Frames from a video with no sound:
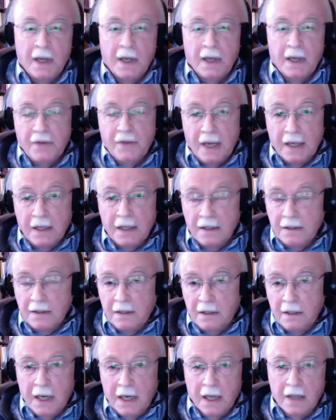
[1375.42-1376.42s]
Then
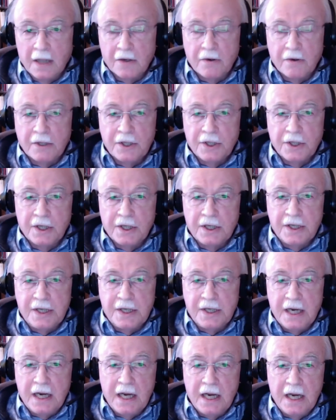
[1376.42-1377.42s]
the other question is,
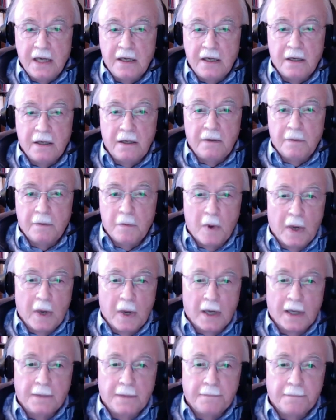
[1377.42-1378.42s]
did he
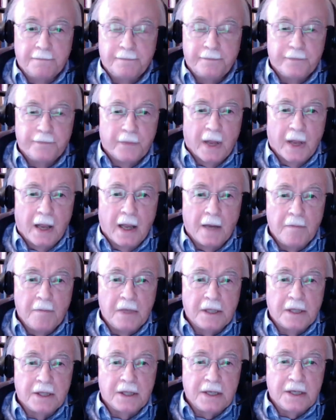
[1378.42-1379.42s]
um, admit
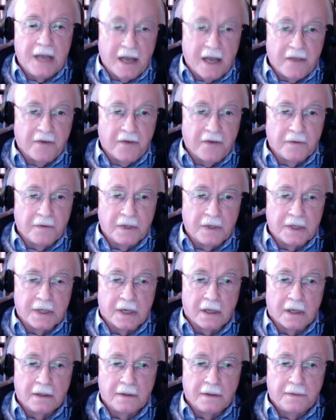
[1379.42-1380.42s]
the death of Nizar?
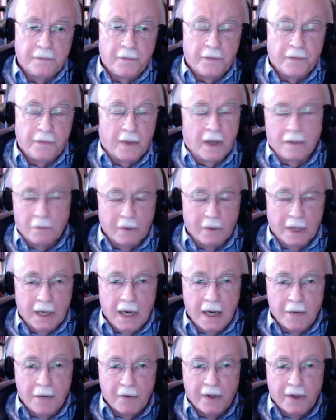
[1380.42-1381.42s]
Well,
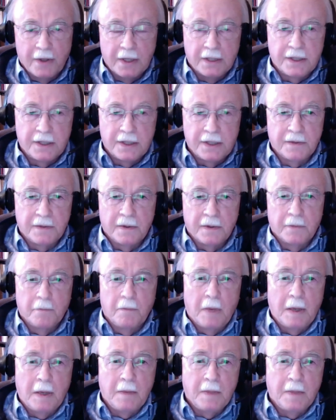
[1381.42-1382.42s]
anyway, that's
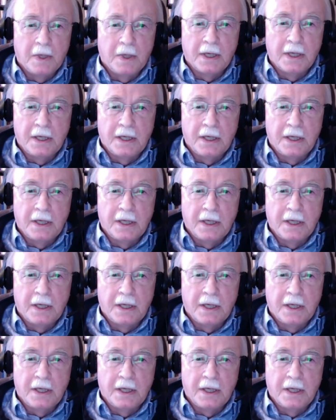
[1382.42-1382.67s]
maybe lead